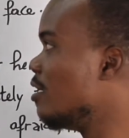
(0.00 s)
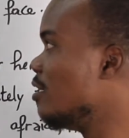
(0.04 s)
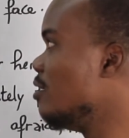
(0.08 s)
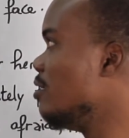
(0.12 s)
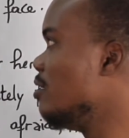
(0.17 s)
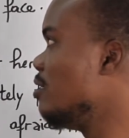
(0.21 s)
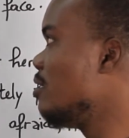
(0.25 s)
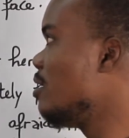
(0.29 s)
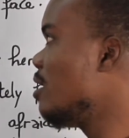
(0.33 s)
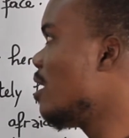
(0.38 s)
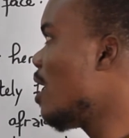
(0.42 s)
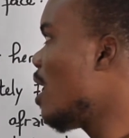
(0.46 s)

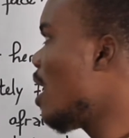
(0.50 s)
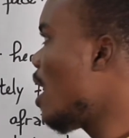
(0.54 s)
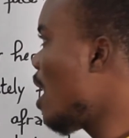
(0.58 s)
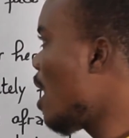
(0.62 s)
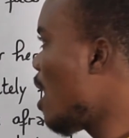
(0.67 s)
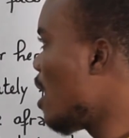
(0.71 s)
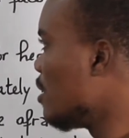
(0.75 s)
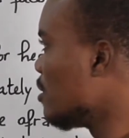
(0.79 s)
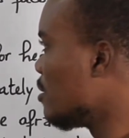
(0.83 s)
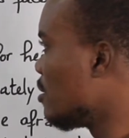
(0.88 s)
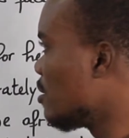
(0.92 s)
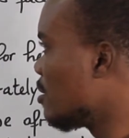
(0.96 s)

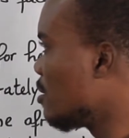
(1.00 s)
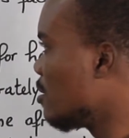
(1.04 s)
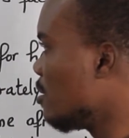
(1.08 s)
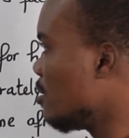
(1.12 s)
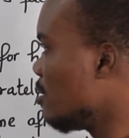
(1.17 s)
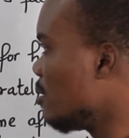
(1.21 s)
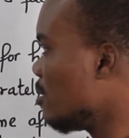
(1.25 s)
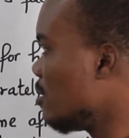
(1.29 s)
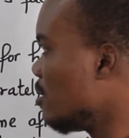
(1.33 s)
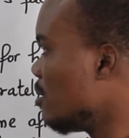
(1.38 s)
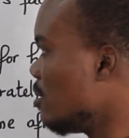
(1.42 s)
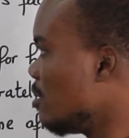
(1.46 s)
Yes.
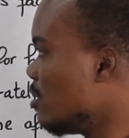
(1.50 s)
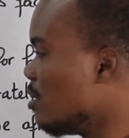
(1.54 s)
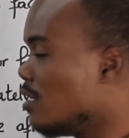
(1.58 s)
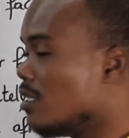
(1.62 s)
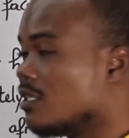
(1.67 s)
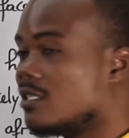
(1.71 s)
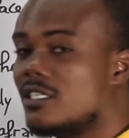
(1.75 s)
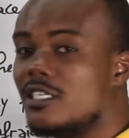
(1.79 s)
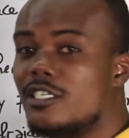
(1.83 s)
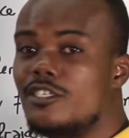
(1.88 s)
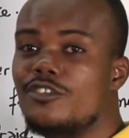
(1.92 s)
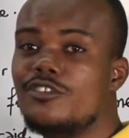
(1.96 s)

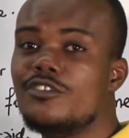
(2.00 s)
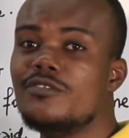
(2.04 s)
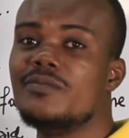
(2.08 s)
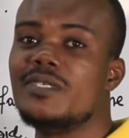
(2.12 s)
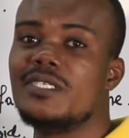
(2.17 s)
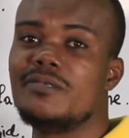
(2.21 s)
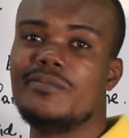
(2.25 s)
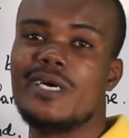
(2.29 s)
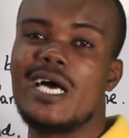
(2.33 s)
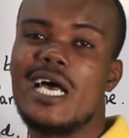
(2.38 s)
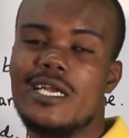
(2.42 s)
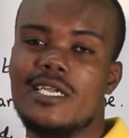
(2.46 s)
It's a
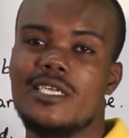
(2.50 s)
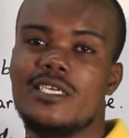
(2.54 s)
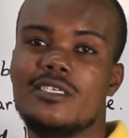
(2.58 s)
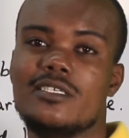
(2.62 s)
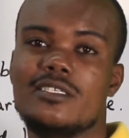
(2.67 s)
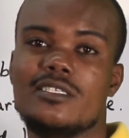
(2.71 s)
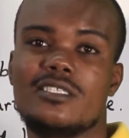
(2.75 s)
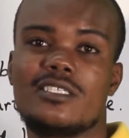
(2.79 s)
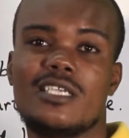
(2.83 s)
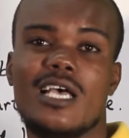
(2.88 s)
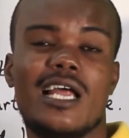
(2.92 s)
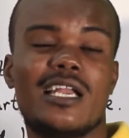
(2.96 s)
human body.
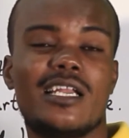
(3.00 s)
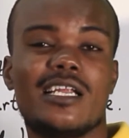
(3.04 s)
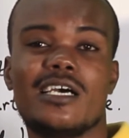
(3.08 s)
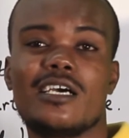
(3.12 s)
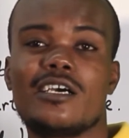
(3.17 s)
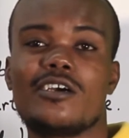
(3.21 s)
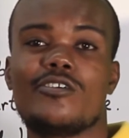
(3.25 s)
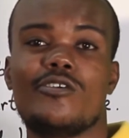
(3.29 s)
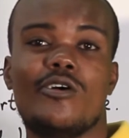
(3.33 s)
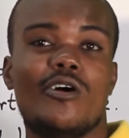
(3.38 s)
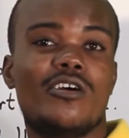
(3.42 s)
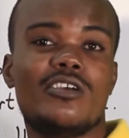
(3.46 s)
Ça n'a
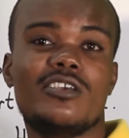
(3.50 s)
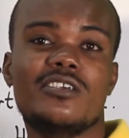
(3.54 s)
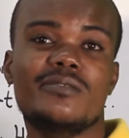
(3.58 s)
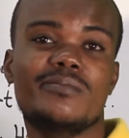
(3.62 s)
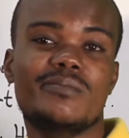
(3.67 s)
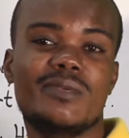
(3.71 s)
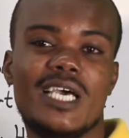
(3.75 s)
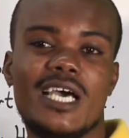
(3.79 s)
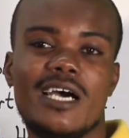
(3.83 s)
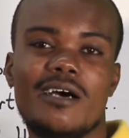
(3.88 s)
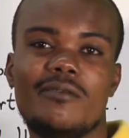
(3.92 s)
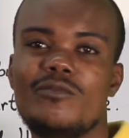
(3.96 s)
corps
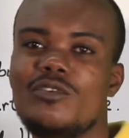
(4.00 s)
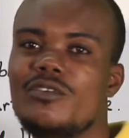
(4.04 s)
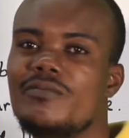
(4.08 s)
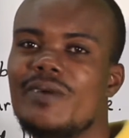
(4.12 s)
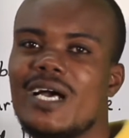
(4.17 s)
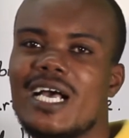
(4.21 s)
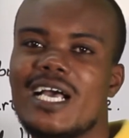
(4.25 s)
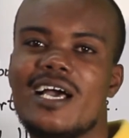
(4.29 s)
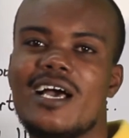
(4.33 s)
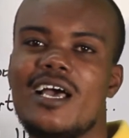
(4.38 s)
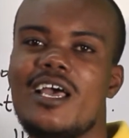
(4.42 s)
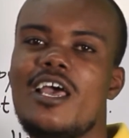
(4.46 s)
humain, moun
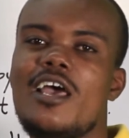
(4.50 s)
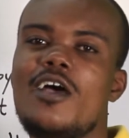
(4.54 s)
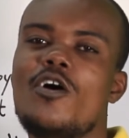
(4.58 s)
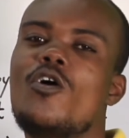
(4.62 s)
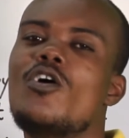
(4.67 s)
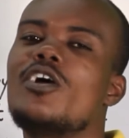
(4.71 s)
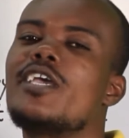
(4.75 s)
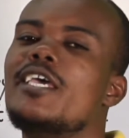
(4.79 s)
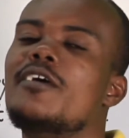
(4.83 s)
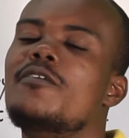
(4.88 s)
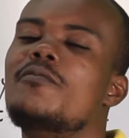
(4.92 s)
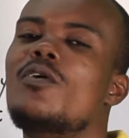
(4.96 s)
baka.
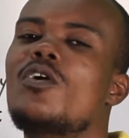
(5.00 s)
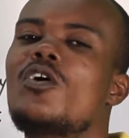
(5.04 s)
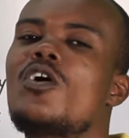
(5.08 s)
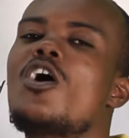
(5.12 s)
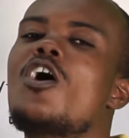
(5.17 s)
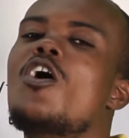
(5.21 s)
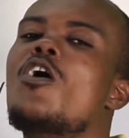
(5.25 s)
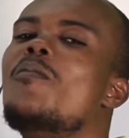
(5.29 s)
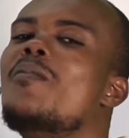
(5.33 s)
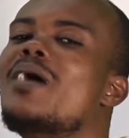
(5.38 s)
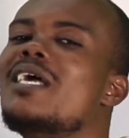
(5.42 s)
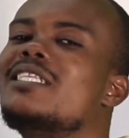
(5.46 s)
Okay, well,
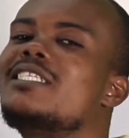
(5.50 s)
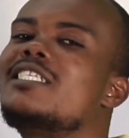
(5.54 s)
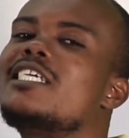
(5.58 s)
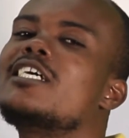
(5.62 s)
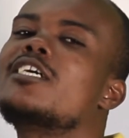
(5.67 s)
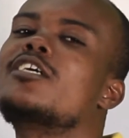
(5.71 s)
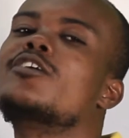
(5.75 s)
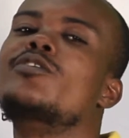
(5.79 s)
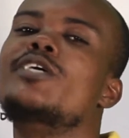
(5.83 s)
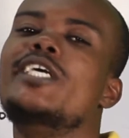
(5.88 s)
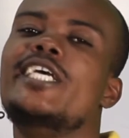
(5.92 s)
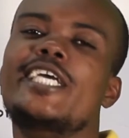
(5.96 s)
on met the
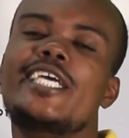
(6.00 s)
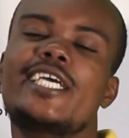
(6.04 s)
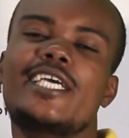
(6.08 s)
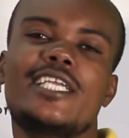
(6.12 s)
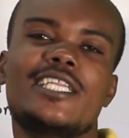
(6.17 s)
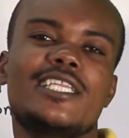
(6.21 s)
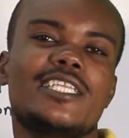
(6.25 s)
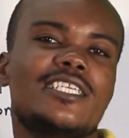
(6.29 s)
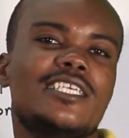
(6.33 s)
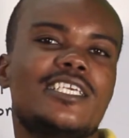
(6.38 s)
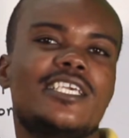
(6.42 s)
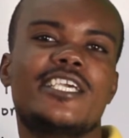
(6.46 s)

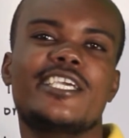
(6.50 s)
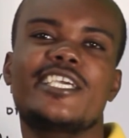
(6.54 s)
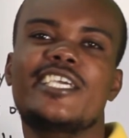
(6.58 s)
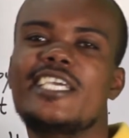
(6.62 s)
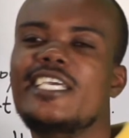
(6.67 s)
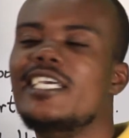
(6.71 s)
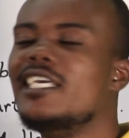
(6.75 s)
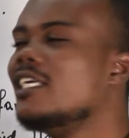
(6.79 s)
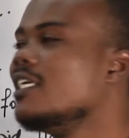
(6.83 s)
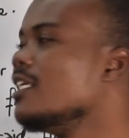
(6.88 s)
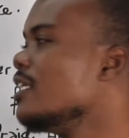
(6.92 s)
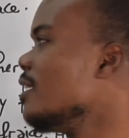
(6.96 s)
queen,
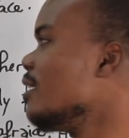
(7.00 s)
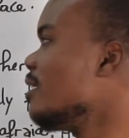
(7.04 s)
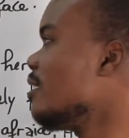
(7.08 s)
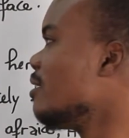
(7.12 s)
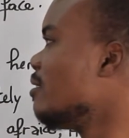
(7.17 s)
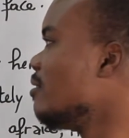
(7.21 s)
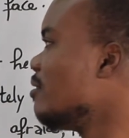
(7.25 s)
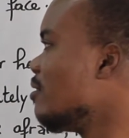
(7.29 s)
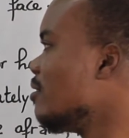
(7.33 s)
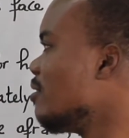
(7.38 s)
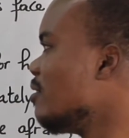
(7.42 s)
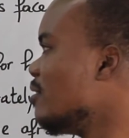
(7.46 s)
king,
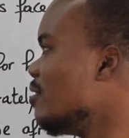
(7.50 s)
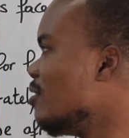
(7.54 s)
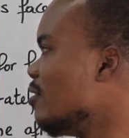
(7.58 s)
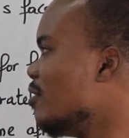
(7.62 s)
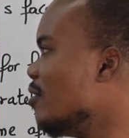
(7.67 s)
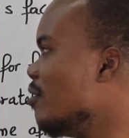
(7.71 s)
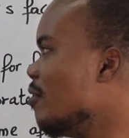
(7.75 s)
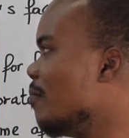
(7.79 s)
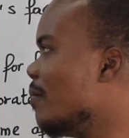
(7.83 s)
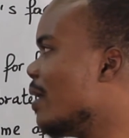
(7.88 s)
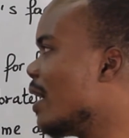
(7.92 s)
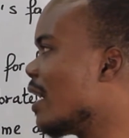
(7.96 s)

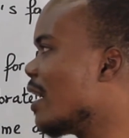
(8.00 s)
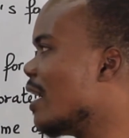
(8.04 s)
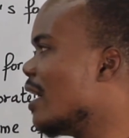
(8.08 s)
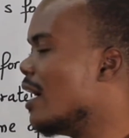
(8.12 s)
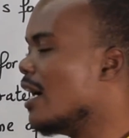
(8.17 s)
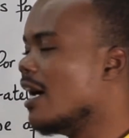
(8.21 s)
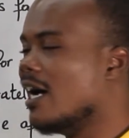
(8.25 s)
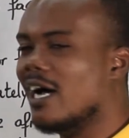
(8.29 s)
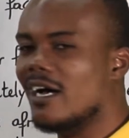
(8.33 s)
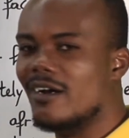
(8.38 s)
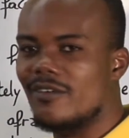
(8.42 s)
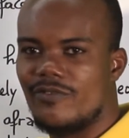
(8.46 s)
ou
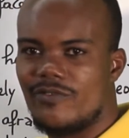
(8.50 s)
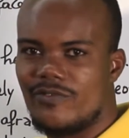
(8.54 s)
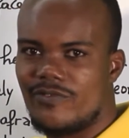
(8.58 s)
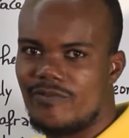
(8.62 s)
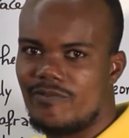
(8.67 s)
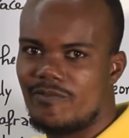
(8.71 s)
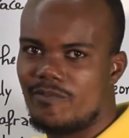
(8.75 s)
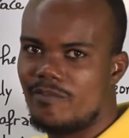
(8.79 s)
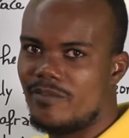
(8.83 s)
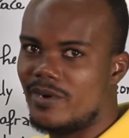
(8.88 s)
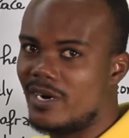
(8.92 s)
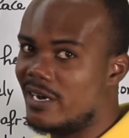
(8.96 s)
baka
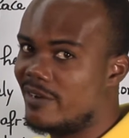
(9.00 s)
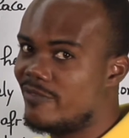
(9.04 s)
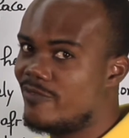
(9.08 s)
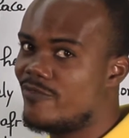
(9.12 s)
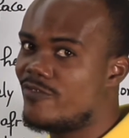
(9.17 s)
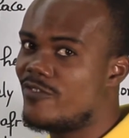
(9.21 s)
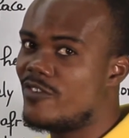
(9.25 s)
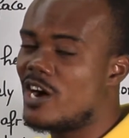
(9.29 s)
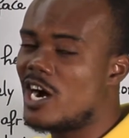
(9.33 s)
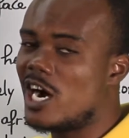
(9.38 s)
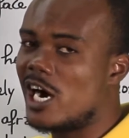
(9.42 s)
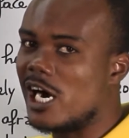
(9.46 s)

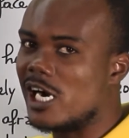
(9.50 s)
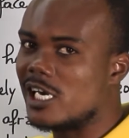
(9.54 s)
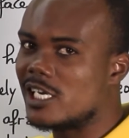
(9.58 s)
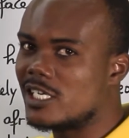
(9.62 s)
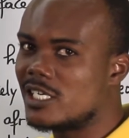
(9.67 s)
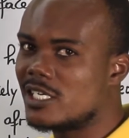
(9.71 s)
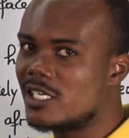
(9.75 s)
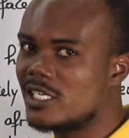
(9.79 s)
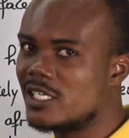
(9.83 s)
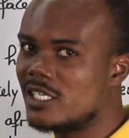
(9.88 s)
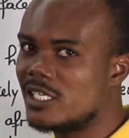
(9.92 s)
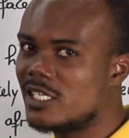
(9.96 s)

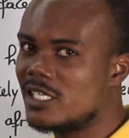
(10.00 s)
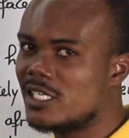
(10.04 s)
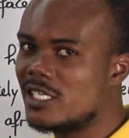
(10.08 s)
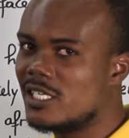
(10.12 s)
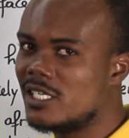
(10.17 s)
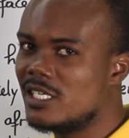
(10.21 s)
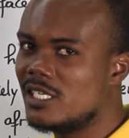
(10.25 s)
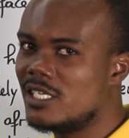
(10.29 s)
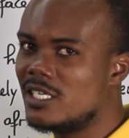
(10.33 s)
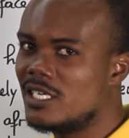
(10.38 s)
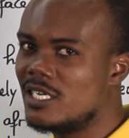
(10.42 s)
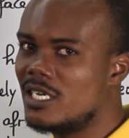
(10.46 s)
fart.
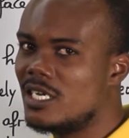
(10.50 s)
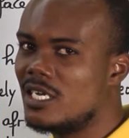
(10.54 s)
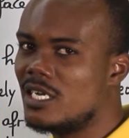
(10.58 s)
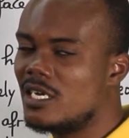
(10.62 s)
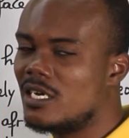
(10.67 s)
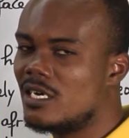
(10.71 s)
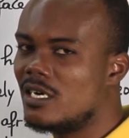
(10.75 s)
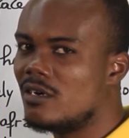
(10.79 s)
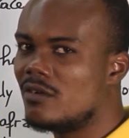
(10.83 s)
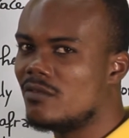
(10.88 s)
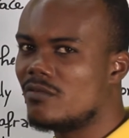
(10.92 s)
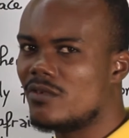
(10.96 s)

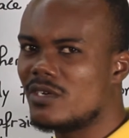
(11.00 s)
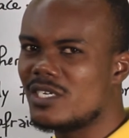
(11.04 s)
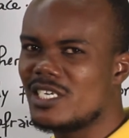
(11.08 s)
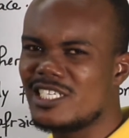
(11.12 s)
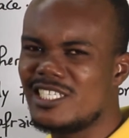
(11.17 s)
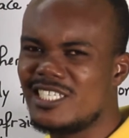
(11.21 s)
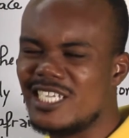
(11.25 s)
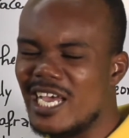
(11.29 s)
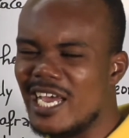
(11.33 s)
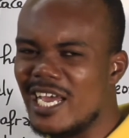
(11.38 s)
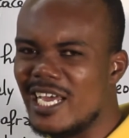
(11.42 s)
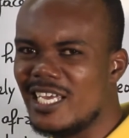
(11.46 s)
What I
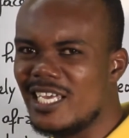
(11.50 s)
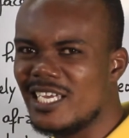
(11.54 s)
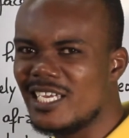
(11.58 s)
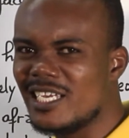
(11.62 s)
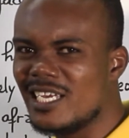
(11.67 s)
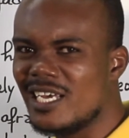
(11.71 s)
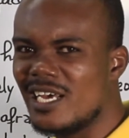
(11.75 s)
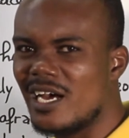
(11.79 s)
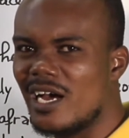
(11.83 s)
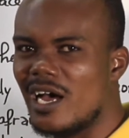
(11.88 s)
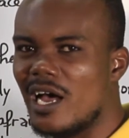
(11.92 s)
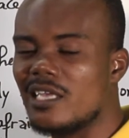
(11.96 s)
say?
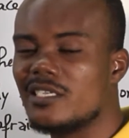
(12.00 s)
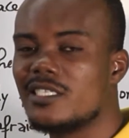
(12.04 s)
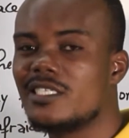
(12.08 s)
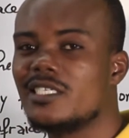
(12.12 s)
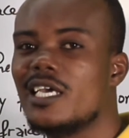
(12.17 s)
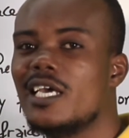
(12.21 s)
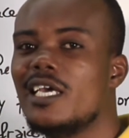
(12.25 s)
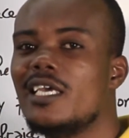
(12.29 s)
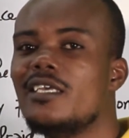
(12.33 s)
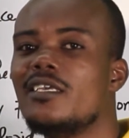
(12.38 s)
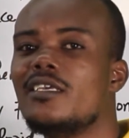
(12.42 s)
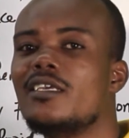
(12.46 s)
I
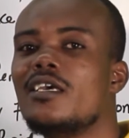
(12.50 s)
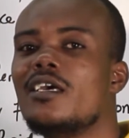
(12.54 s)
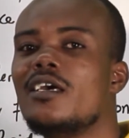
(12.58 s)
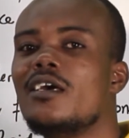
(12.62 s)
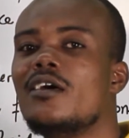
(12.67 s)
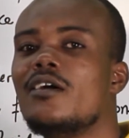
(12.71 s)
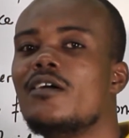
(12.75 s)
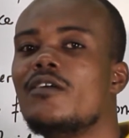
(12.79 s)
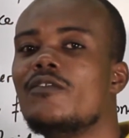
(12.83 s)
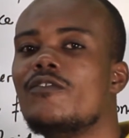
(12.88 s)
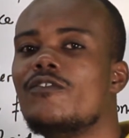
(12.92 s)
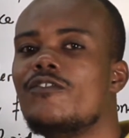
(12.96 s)
say
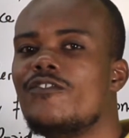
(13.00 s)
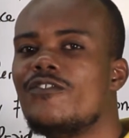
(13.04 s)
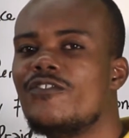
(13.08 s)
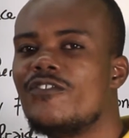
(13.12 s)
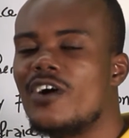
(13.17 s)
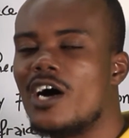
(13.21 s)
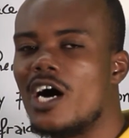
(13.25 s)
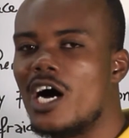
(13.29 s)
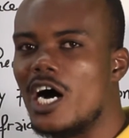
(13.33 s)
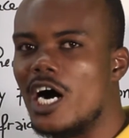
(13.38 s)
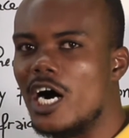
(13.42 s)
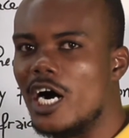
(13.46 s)

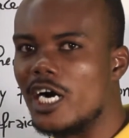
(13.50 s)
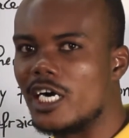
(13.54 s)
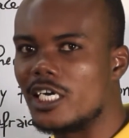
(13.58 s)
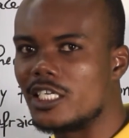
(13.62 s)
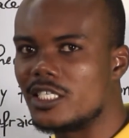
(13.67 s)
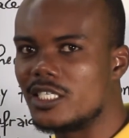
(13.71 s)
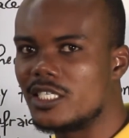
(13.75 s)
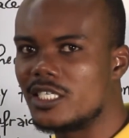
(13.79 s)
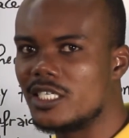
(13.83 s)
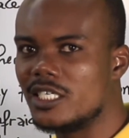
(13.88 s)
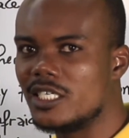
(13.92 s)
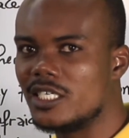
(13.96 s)

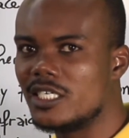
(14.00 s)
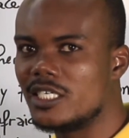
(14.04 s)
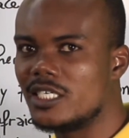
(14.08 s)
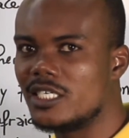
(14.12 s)
fart.